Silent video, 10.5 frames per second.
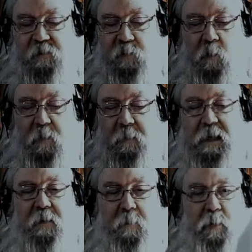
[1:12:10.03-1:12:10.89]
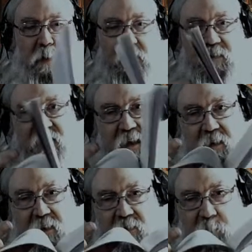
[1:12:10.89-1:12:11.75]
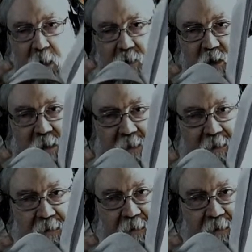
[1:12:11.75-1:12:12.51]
So the meat of the book is like this much.